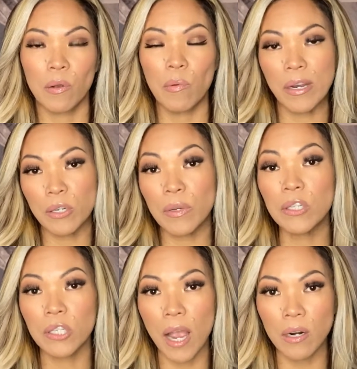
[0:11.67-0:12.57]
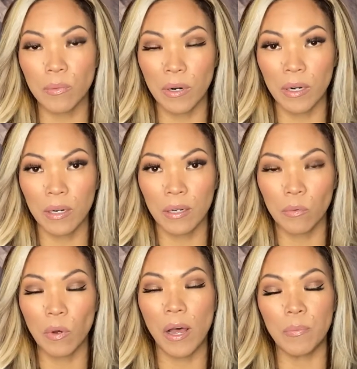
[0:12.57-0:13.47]
why doing shadow work
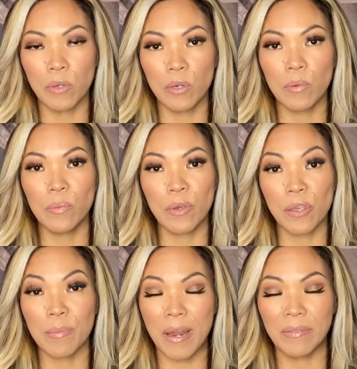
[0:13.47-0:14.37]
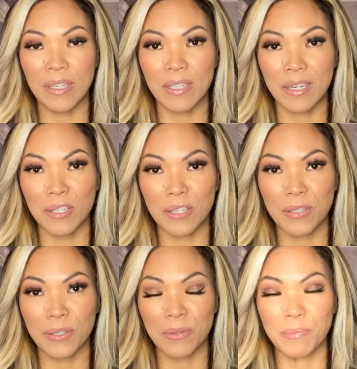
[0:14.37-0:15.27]
will help you with your
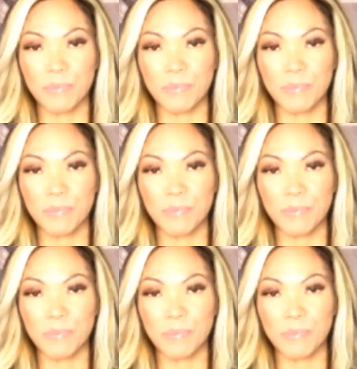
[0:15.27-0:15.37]
manifestations.